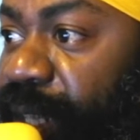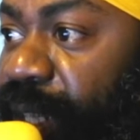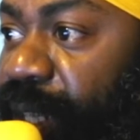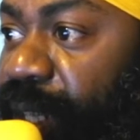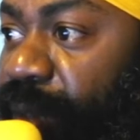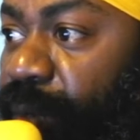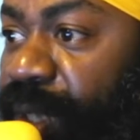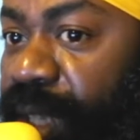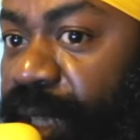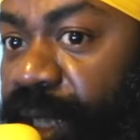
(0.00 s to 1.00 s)
the
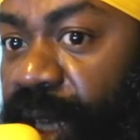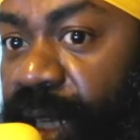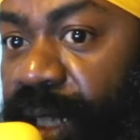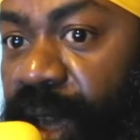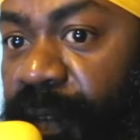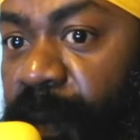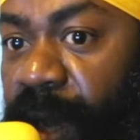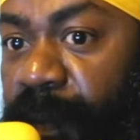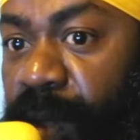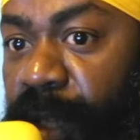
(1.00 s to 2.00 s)
resistance of
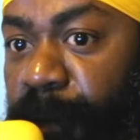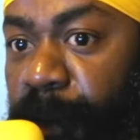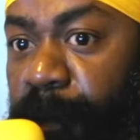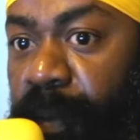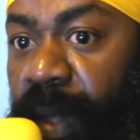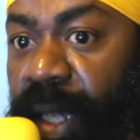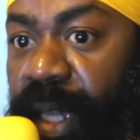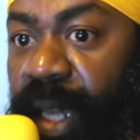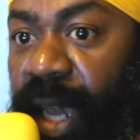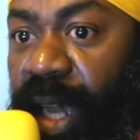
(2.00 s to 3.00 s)
my people
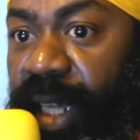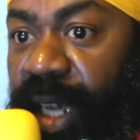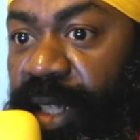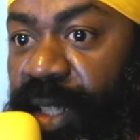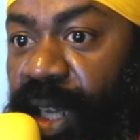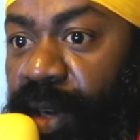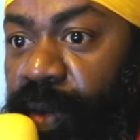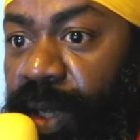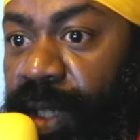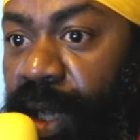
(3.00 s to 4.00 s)
against the
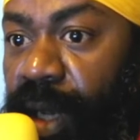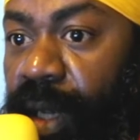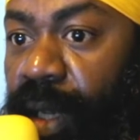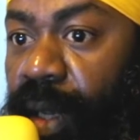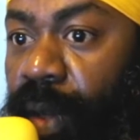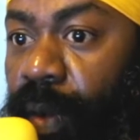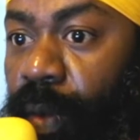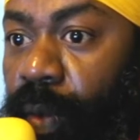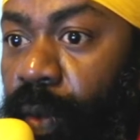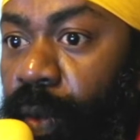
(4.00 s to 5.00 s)
aggressor
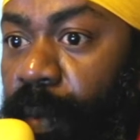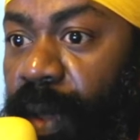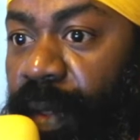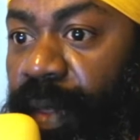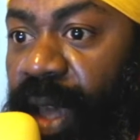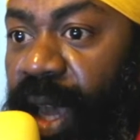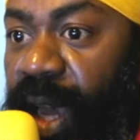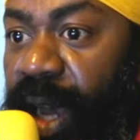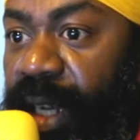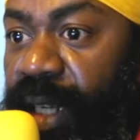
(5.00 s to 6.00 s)
whom they
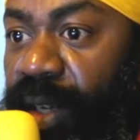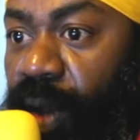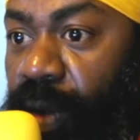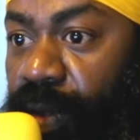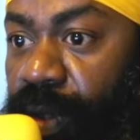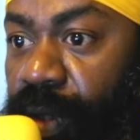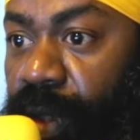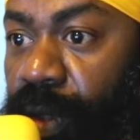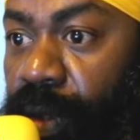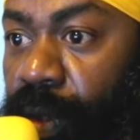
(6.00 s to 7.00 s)
had denounced
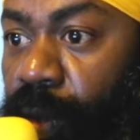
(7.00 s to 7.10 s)
to the